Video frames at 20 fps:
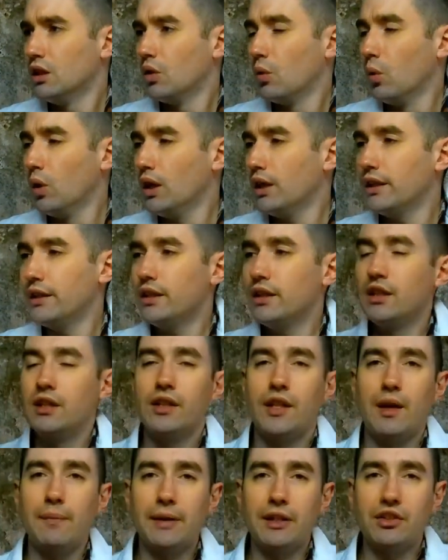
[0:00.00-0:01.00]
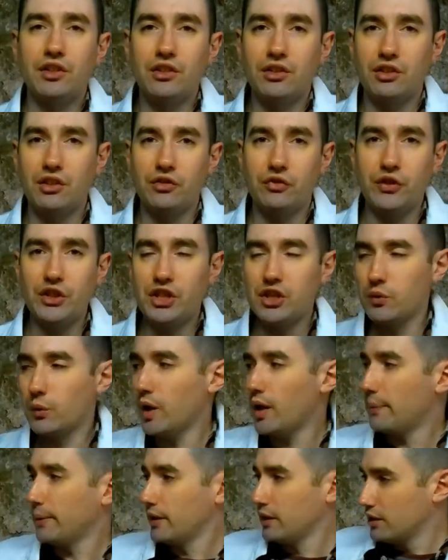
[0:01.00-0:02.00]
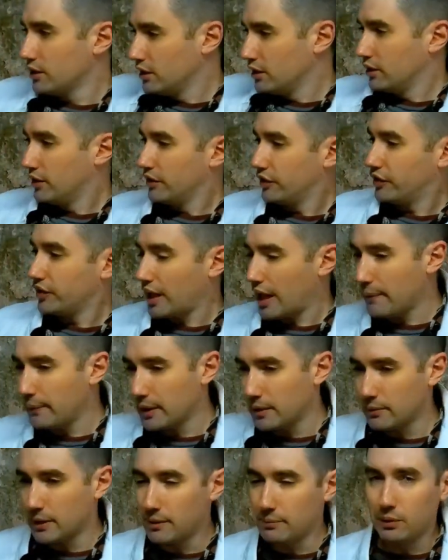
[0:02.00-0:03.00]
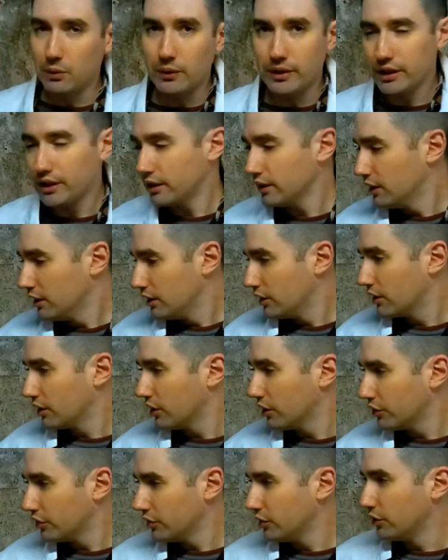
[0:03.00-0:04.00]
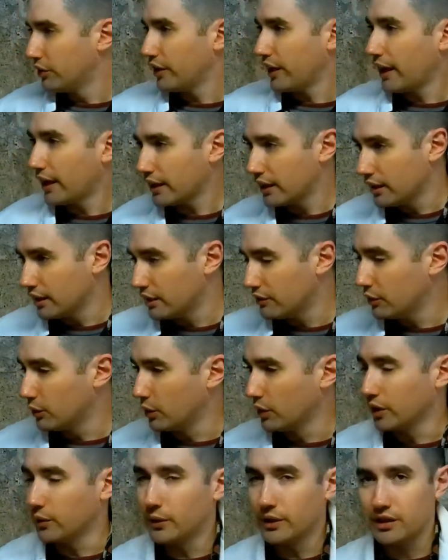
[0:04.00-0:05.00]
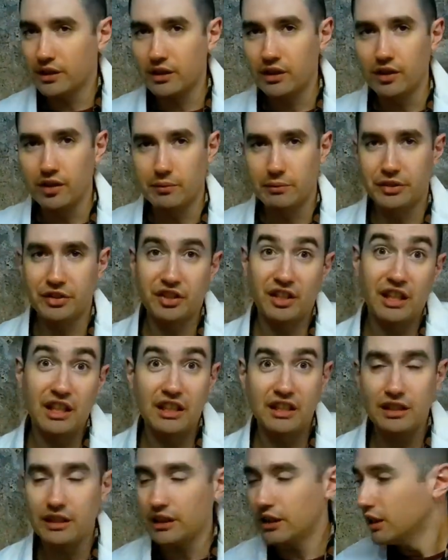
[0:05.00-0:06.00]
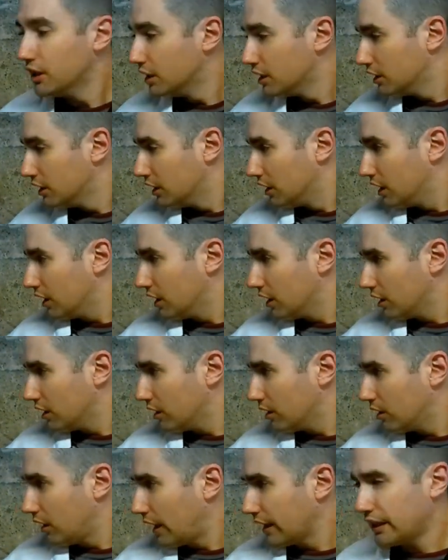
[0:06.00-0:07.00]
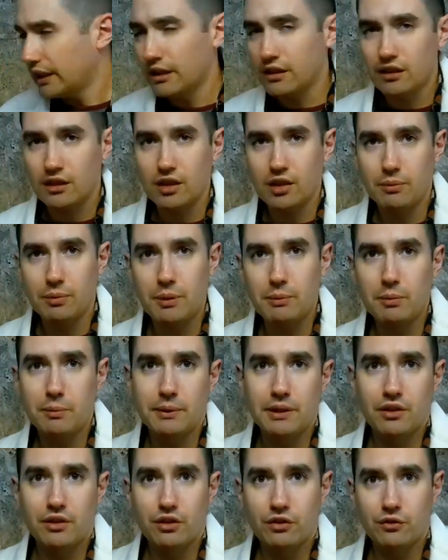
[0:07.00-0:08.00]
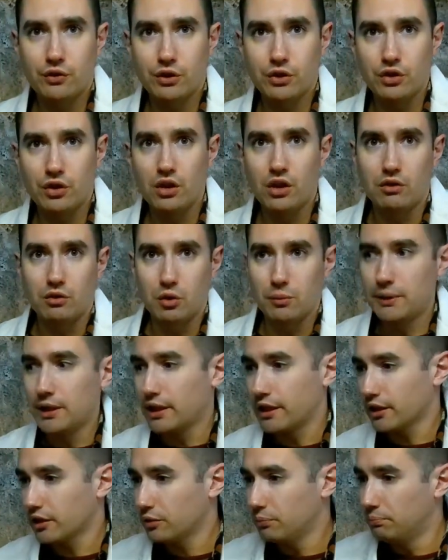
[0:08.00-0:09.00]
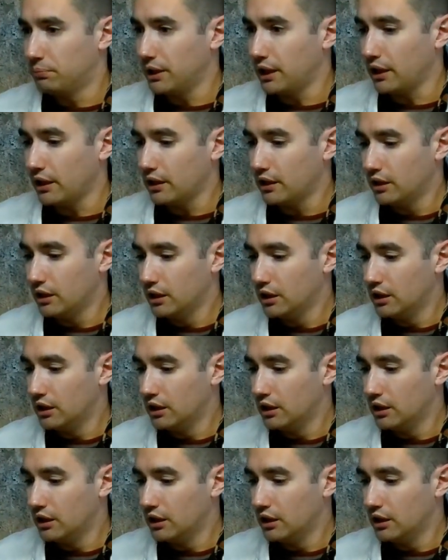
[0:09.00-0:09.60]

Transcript: One, that makes this an efficient weapon, slapping people with it. You can also use that end if you only want to kill them slightly. I can't kill people because of the first law of robotics, but